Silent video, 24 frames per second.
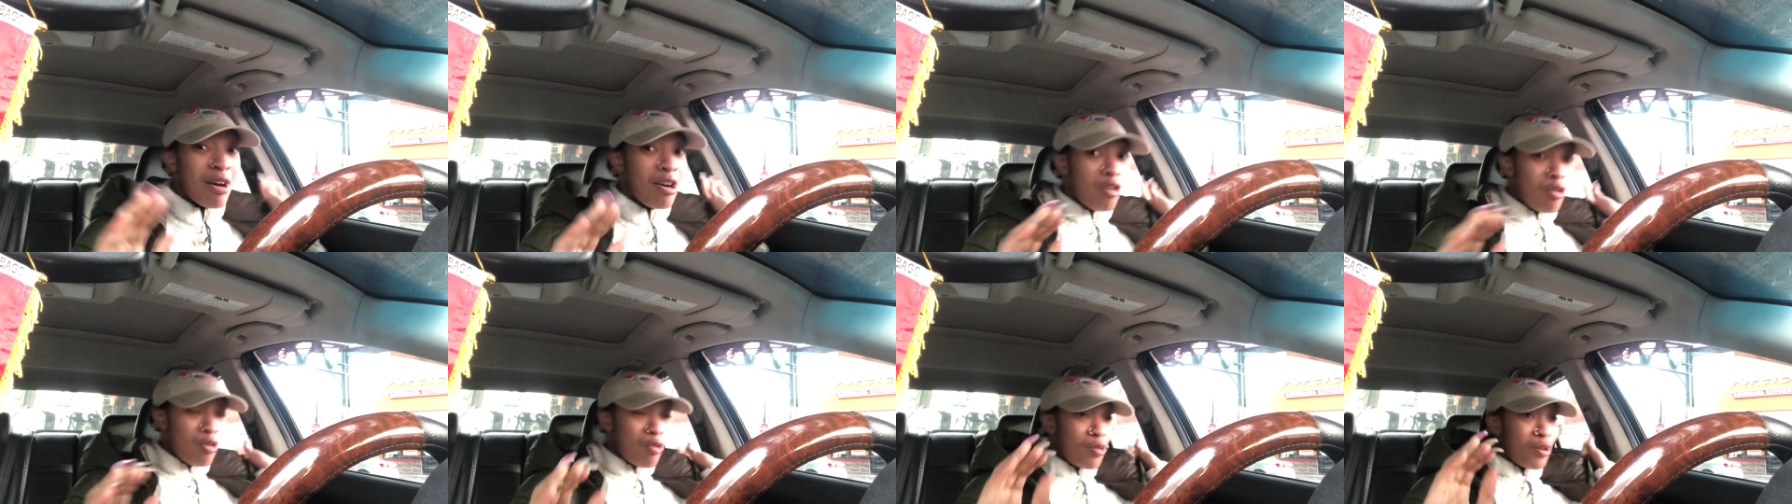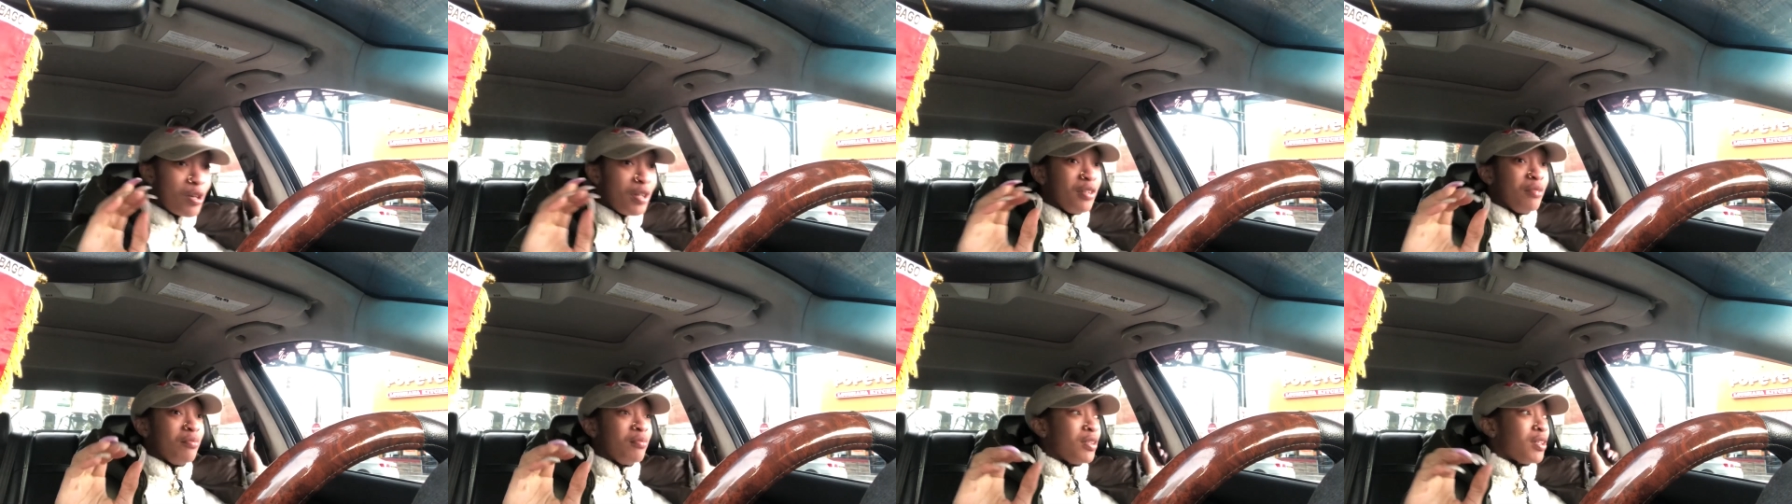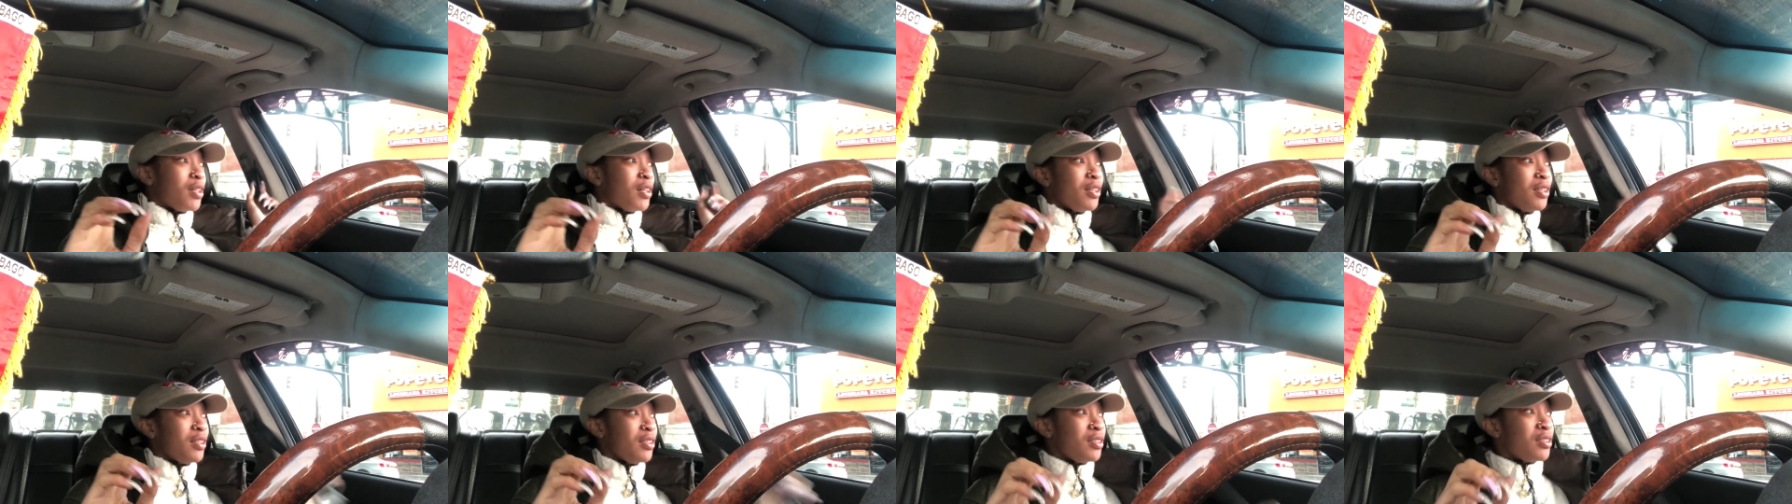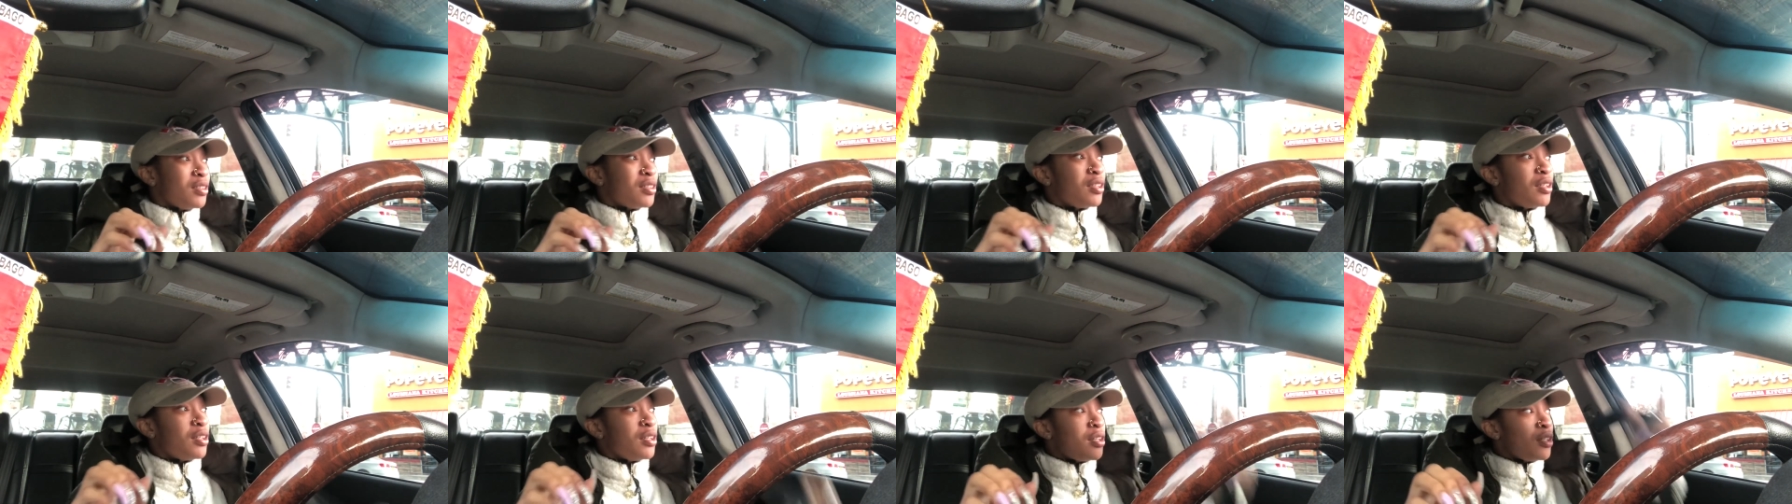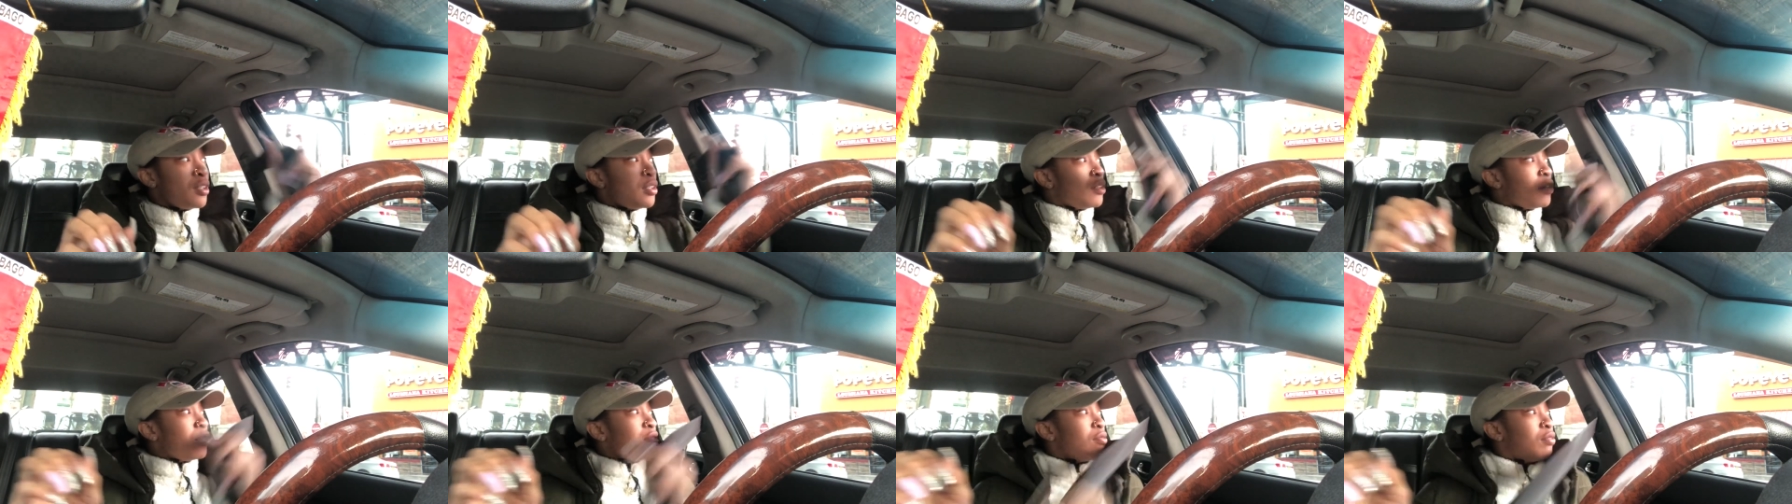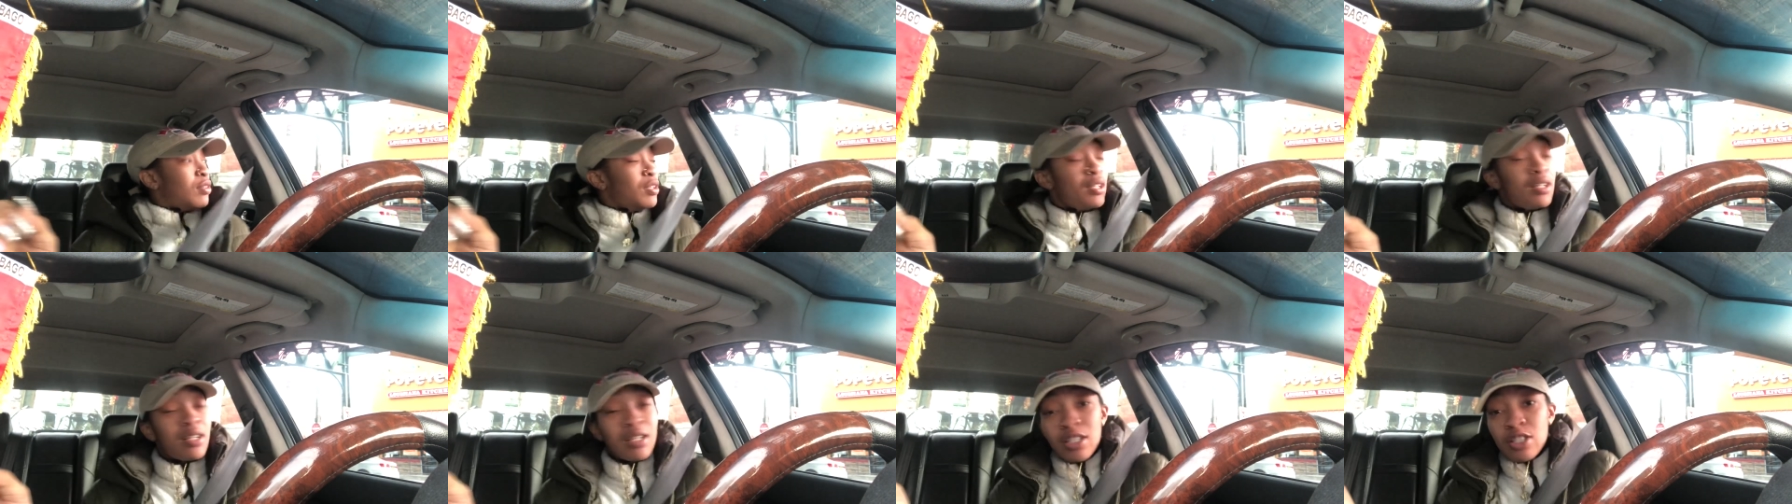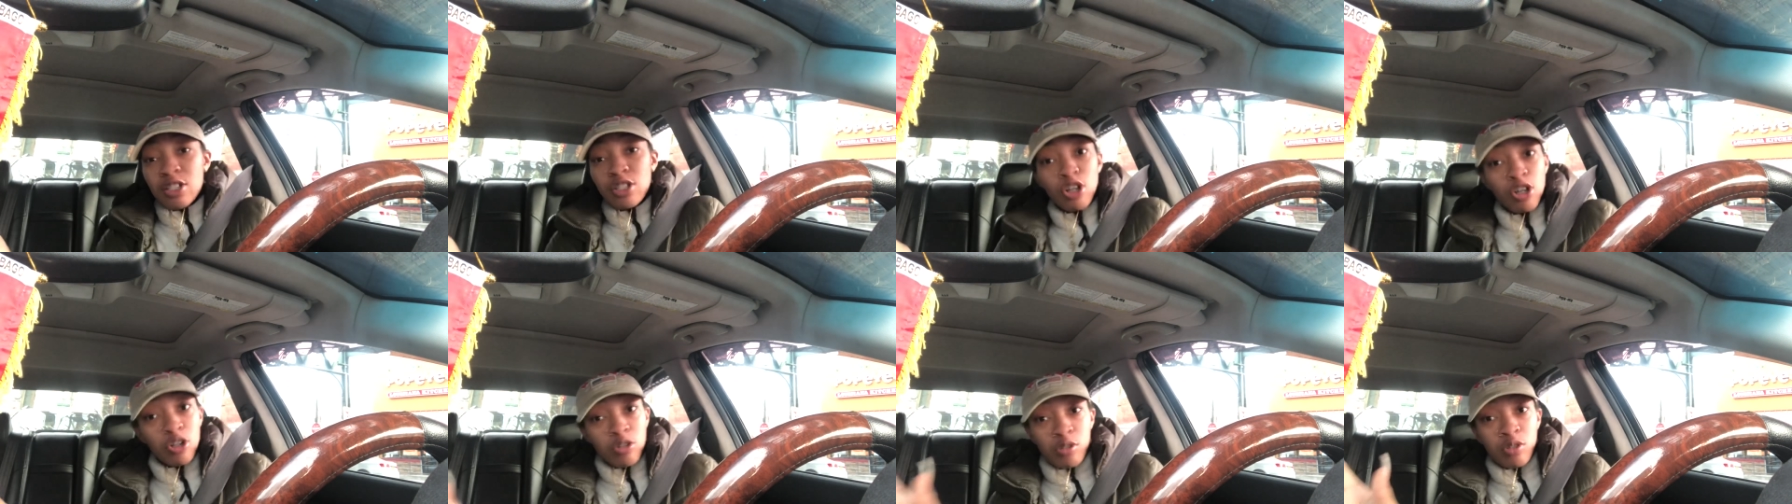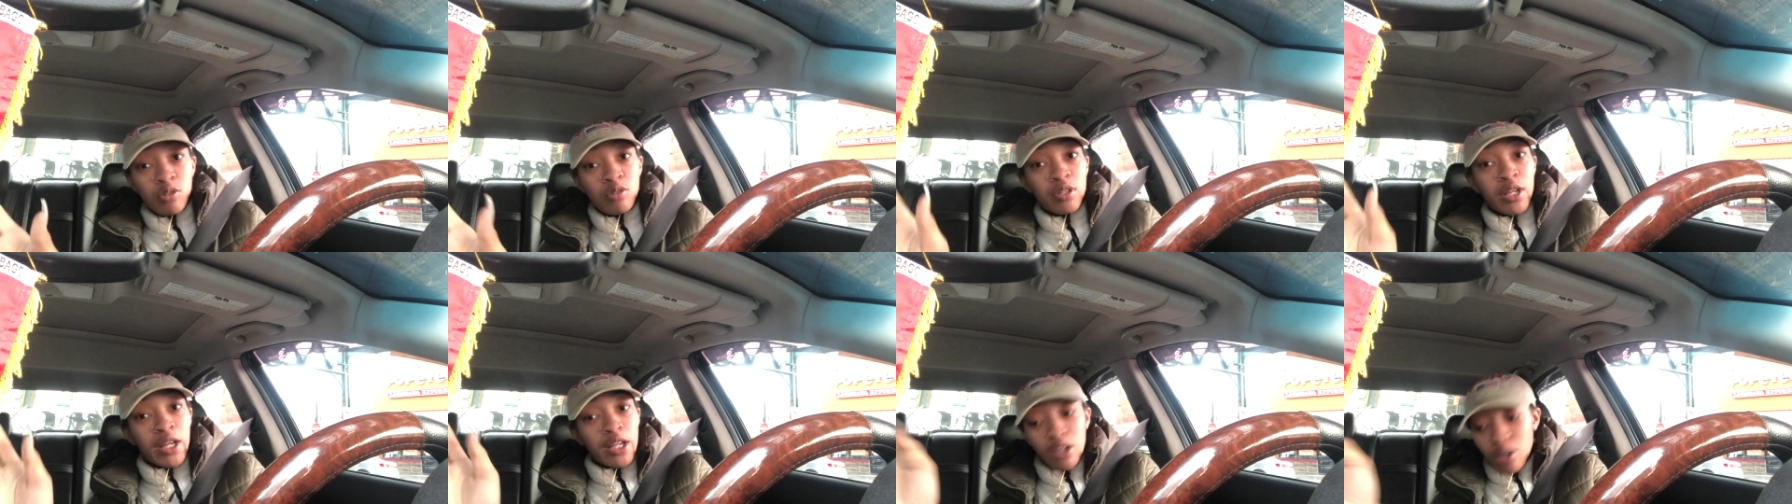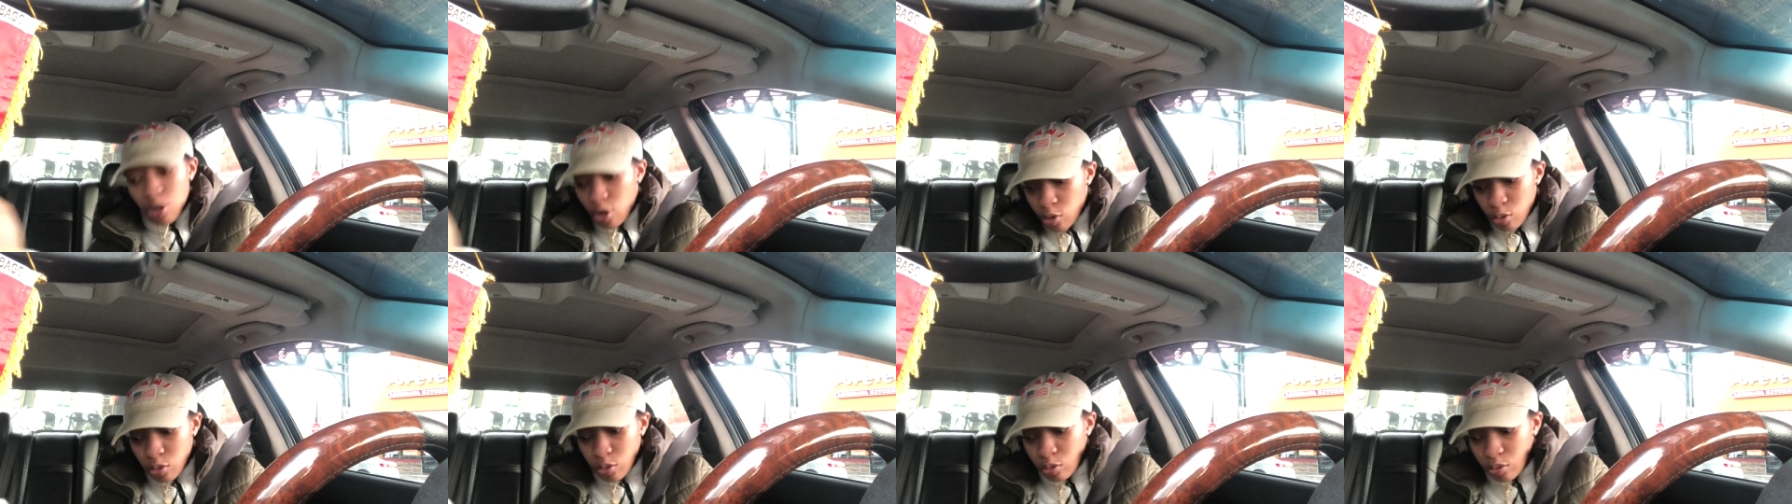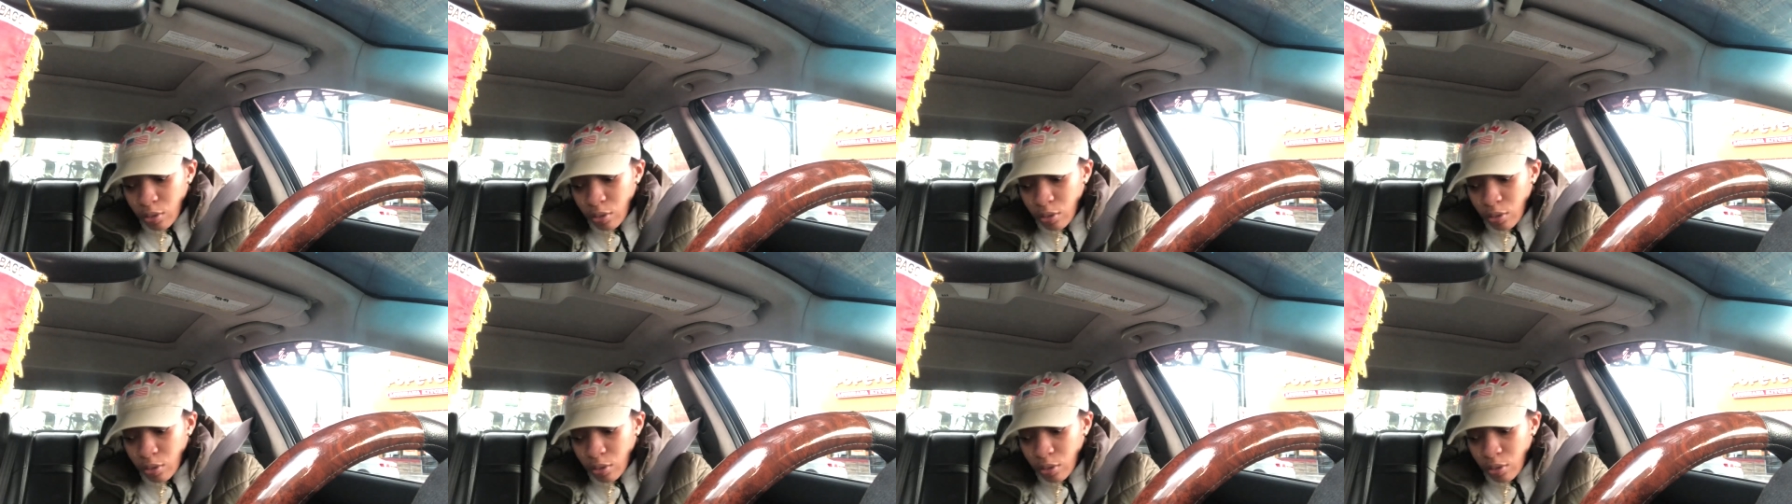old hood, because when niggas know you, they know you.